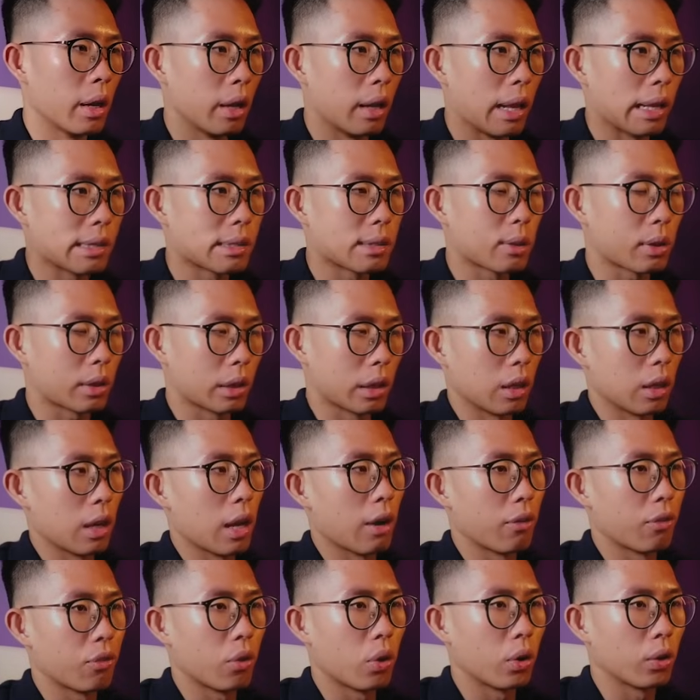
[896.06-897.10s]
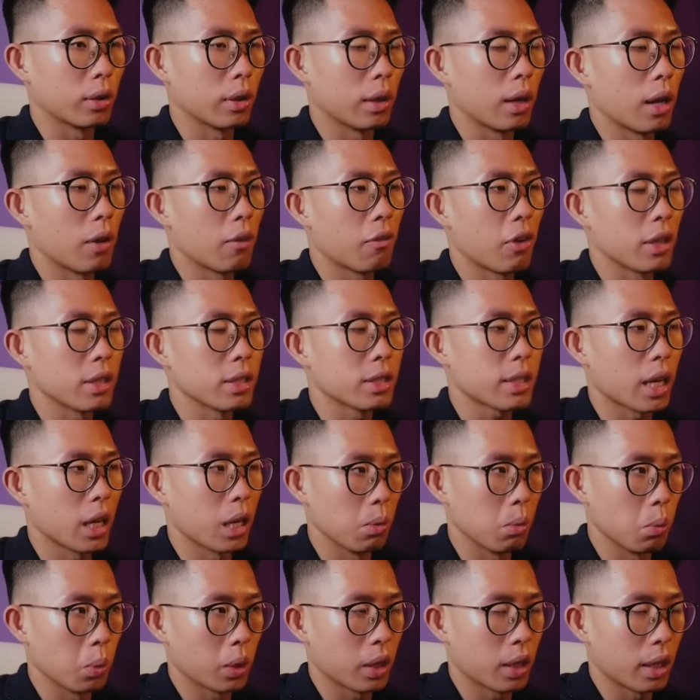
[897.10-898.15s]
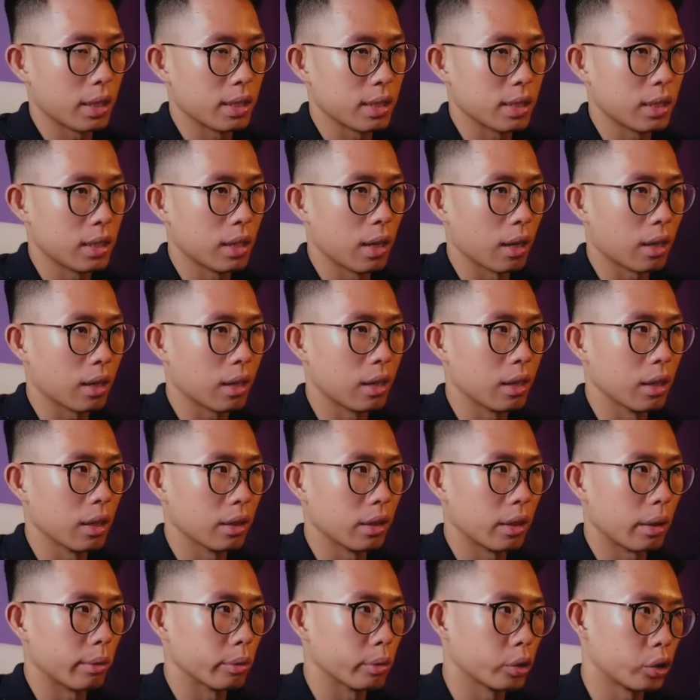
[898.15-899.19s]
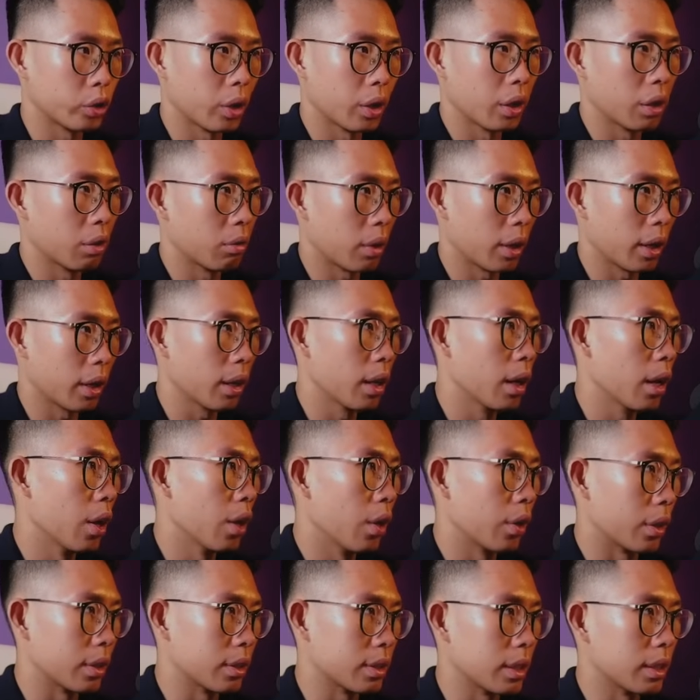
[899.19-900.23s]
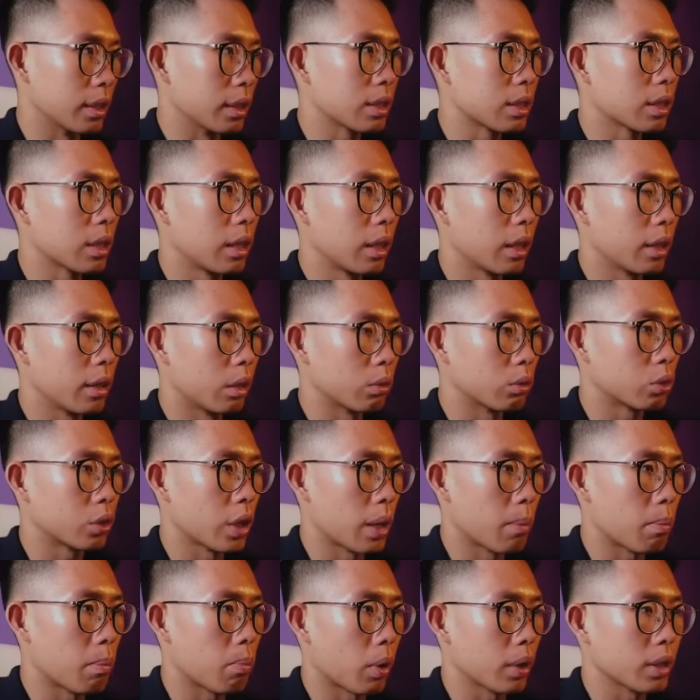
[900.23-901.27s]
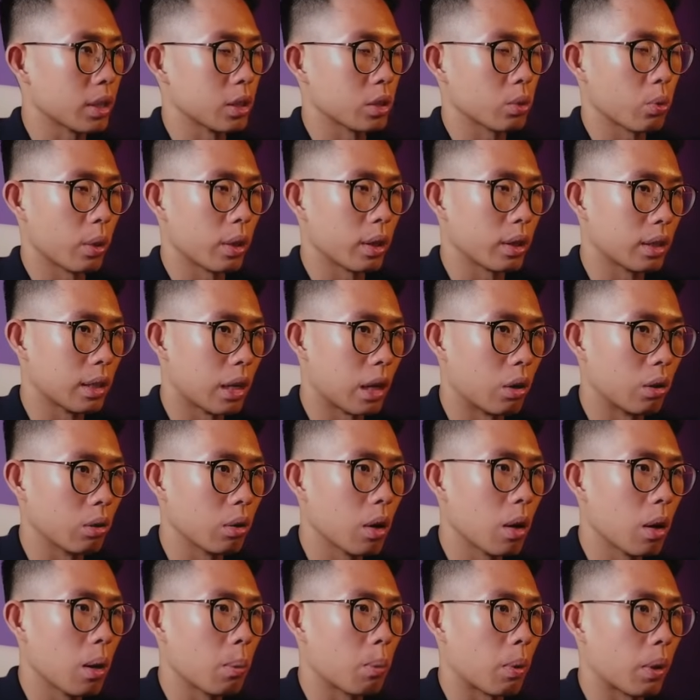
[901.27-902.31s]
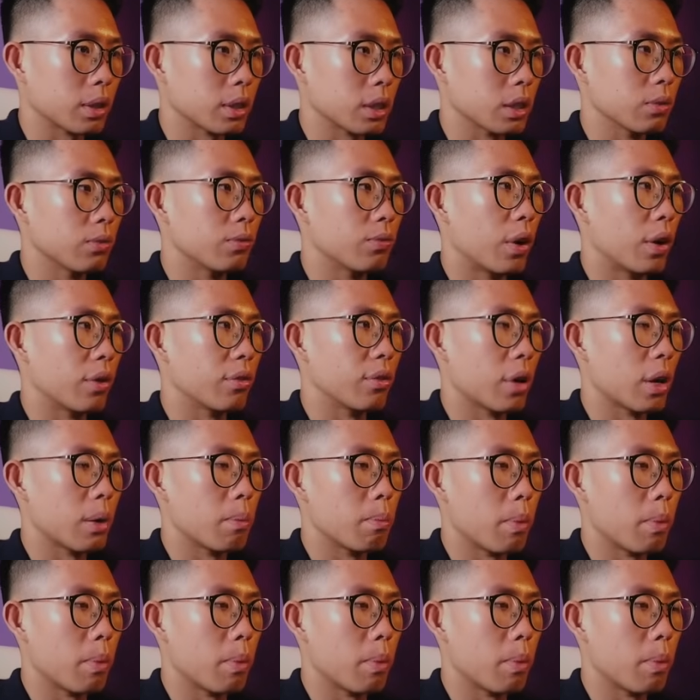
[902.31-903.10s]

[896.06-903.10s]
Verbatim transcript: Let's look at the left. On the left hand side, we can see a clear downtrend, right? You can see this clear downtrend, price is going down, price is very, very